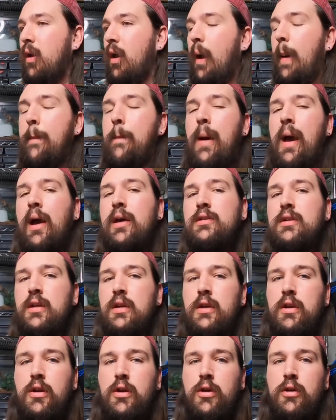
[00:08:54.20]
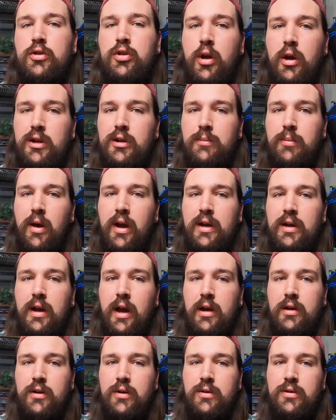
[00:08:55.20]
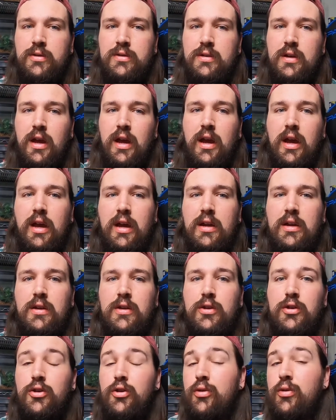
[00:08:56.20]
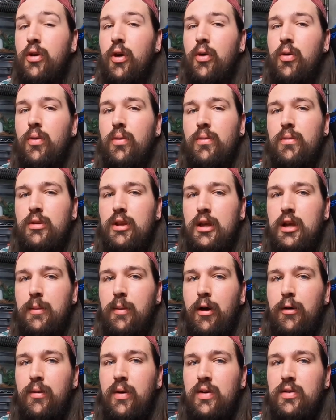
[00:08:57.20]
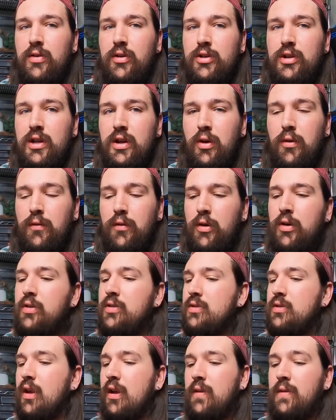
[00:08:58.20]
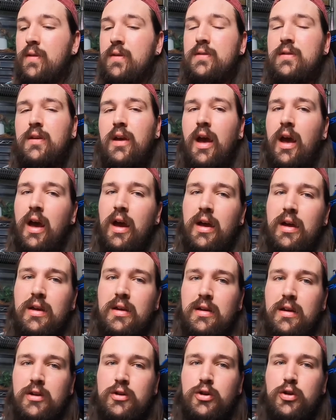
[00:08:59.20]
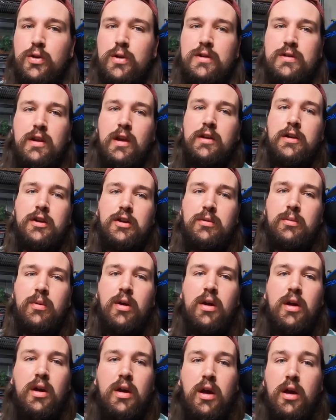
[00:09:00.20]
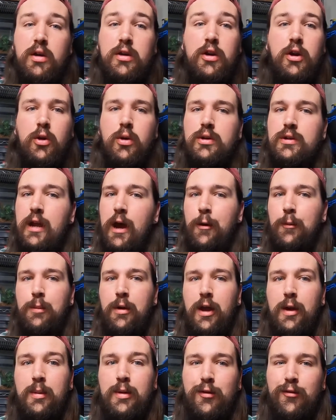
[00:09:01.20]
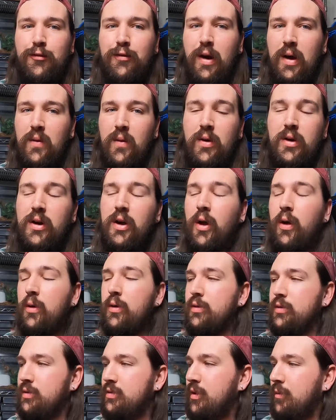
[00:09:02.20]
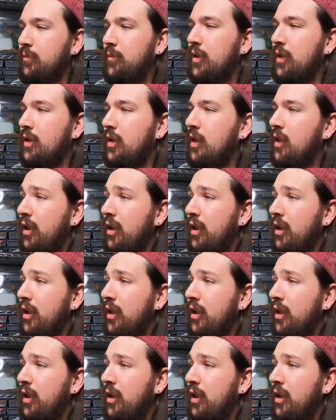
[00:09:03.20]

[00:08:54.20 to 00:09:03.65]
Imagine you're trying to buy geckos and you don't think about researching it first, and this guy gets you to send him, you know, a down payment of $500 or something.